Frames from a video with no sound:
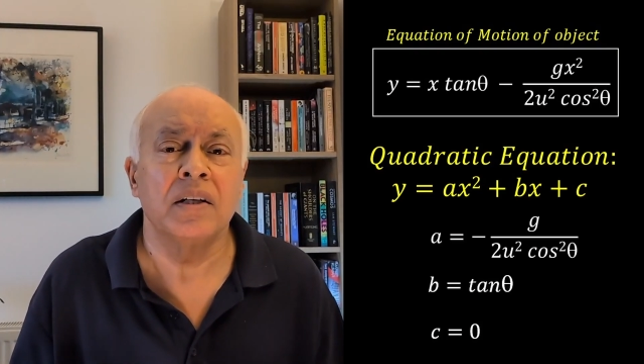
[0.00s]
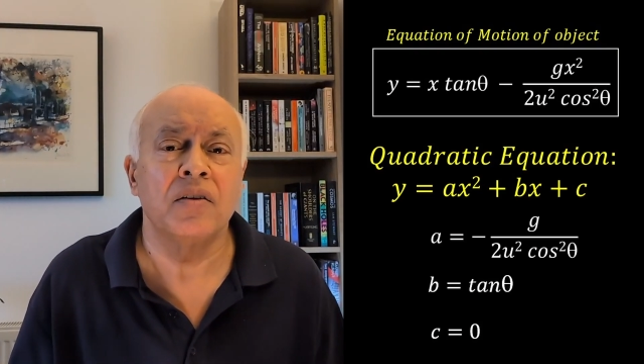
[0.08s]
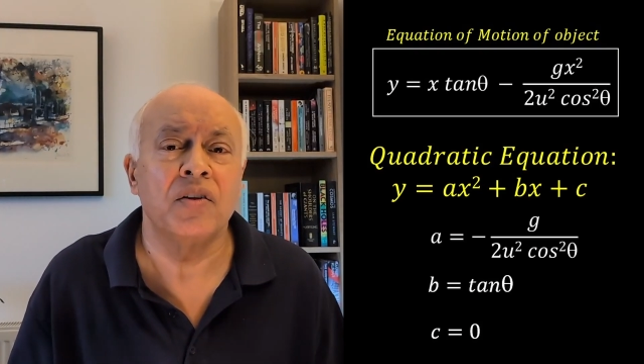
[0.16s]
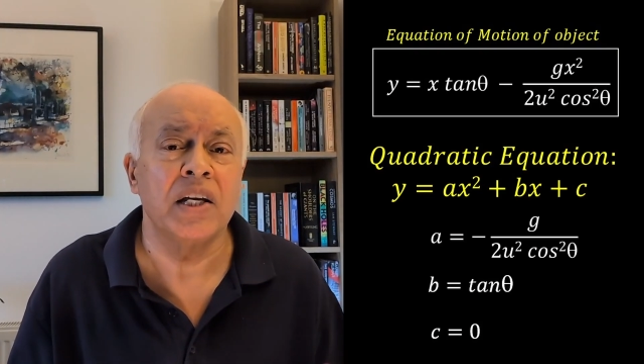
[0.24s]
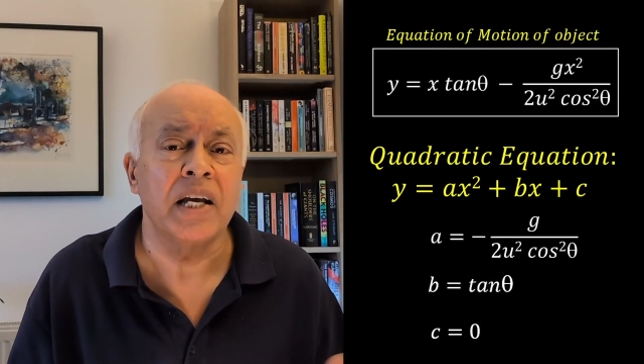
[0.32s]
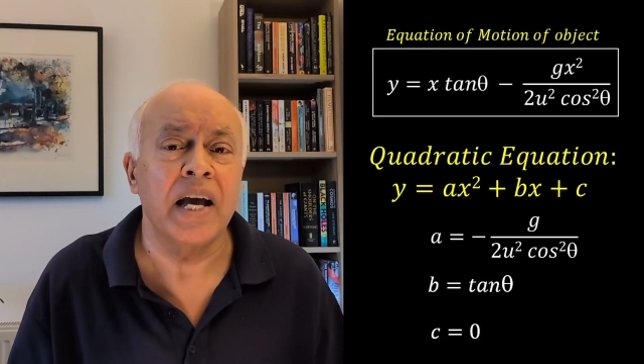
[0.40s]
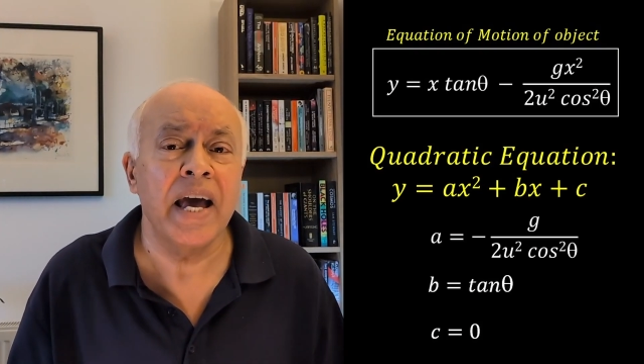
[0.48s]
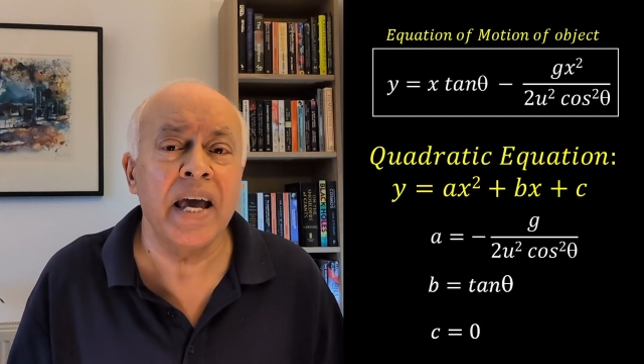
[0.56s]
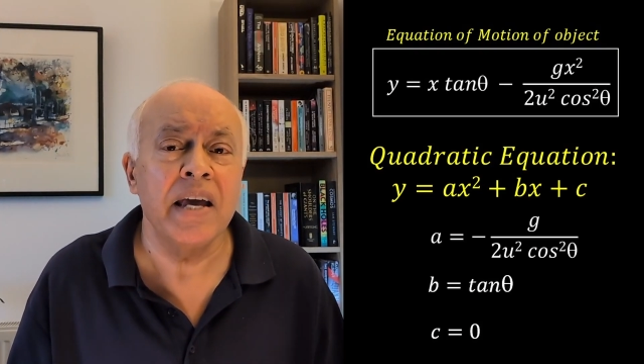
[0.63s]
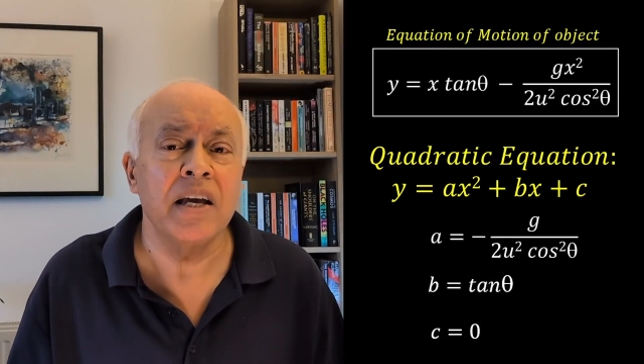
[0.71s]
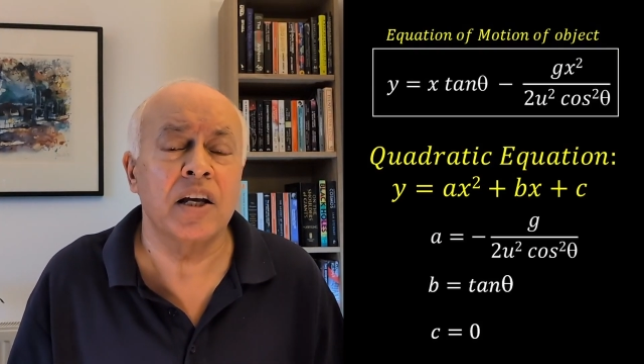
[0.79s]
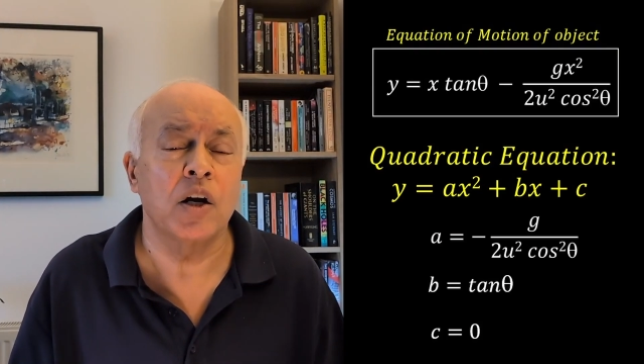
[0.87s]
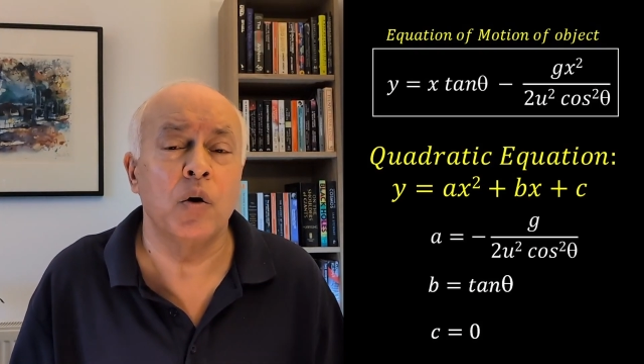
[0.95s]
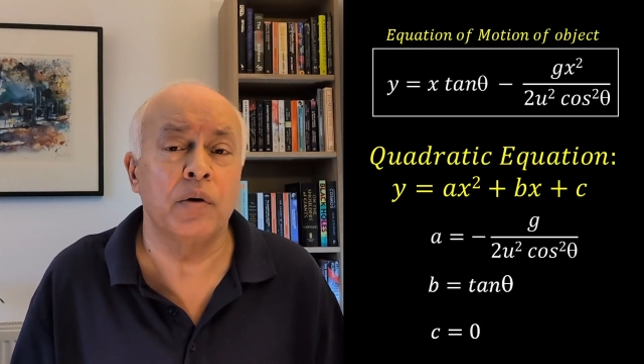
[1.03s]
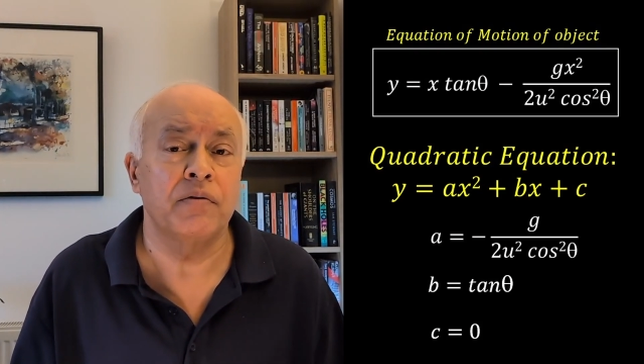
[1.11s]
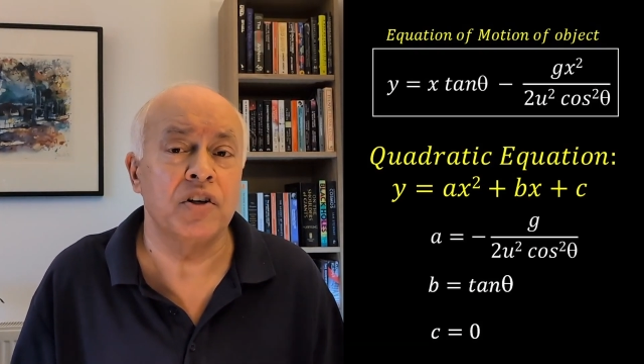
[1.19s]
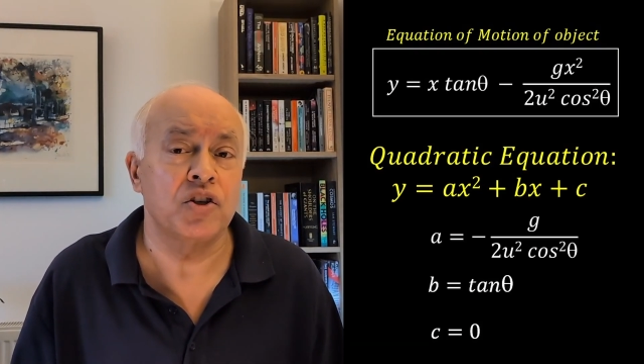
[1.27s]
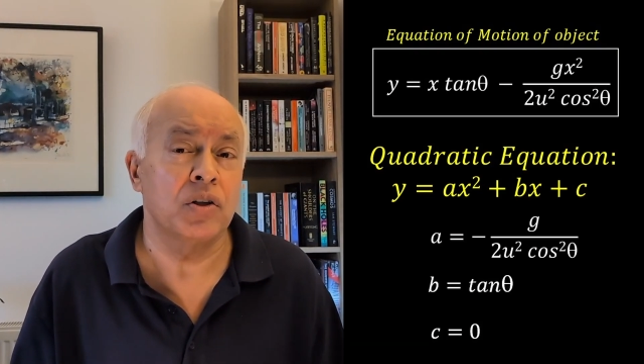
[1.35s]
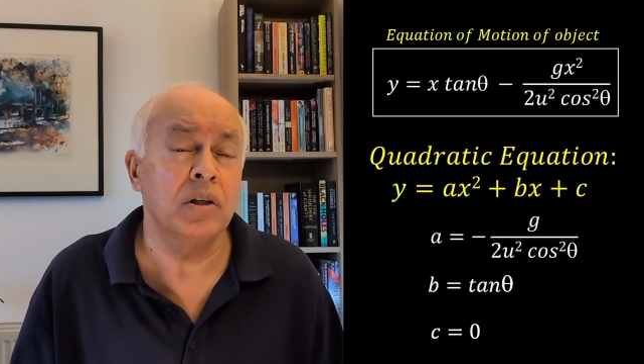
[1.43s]
the a
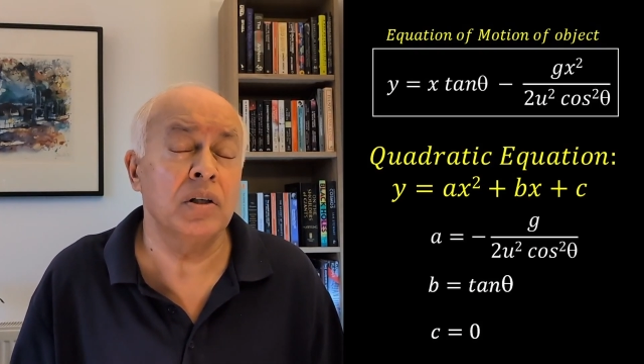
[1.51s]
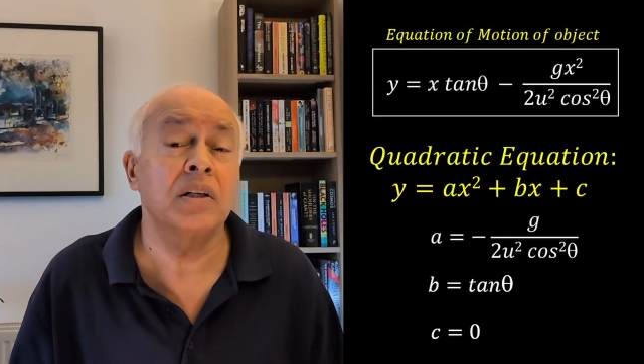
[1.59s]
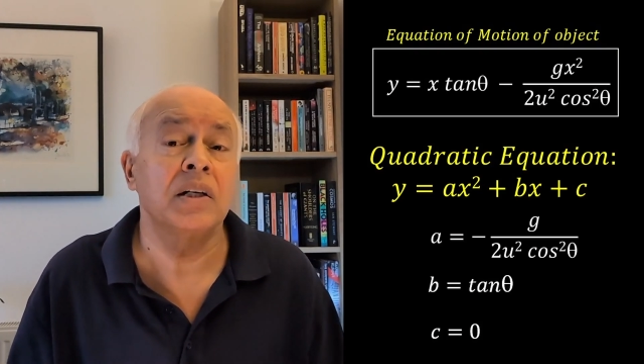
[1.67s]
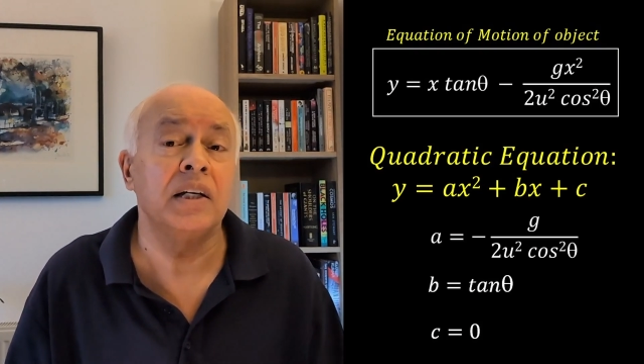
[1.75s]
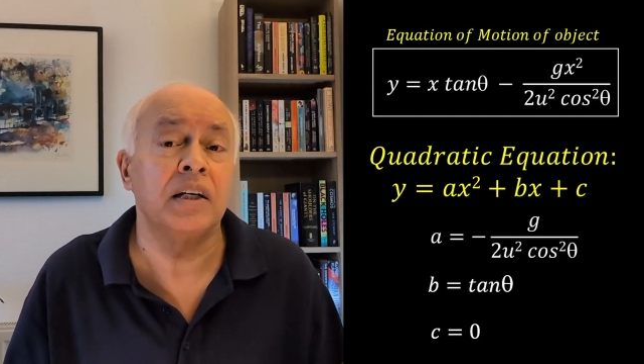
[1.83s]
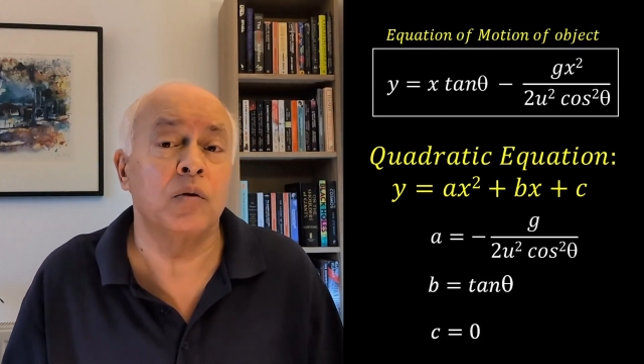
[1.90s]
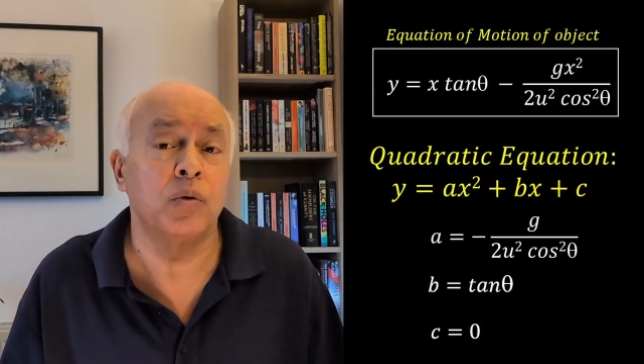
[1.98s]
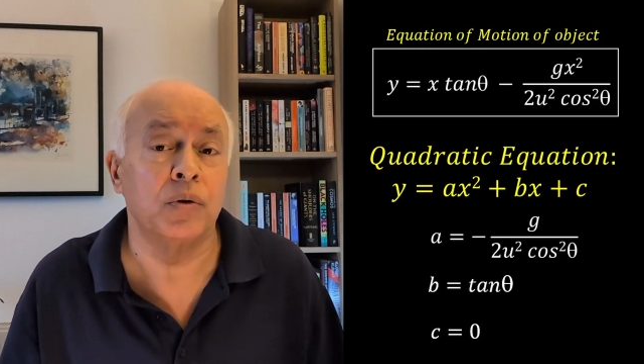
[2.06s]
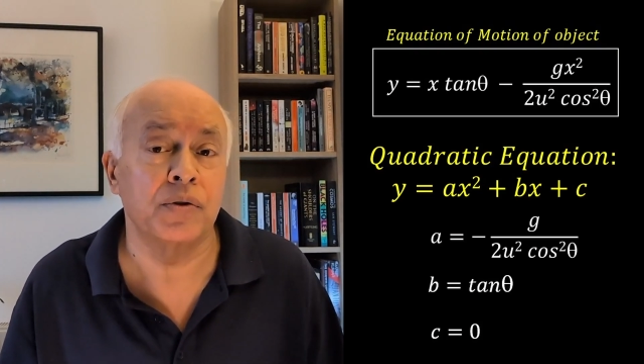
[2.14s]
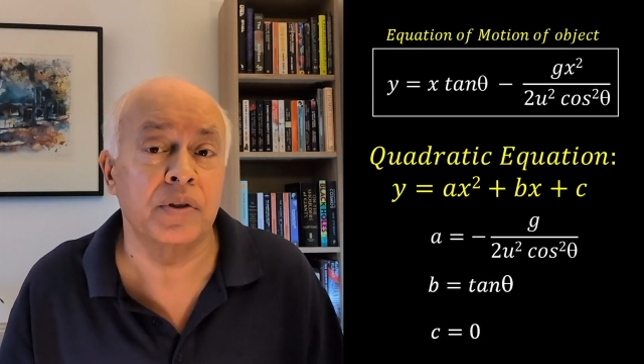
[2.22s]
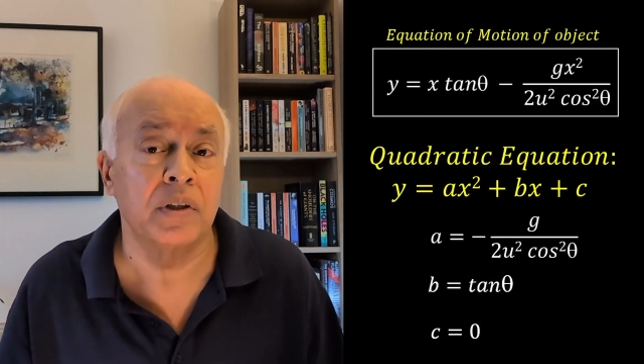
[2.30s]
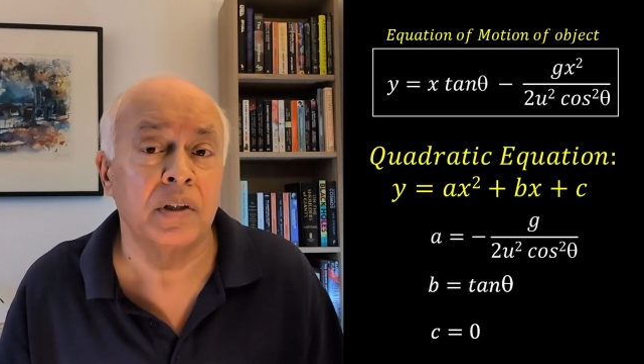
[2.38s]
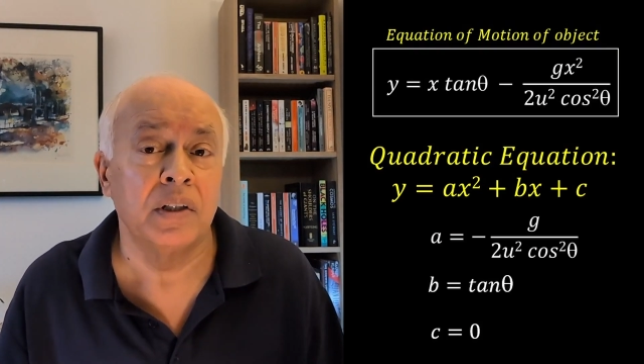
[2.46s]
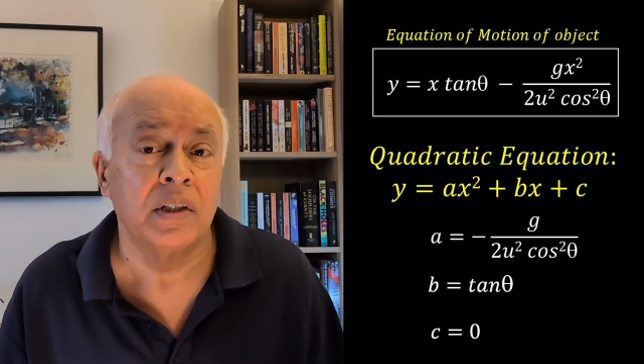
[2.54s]
coefficient equals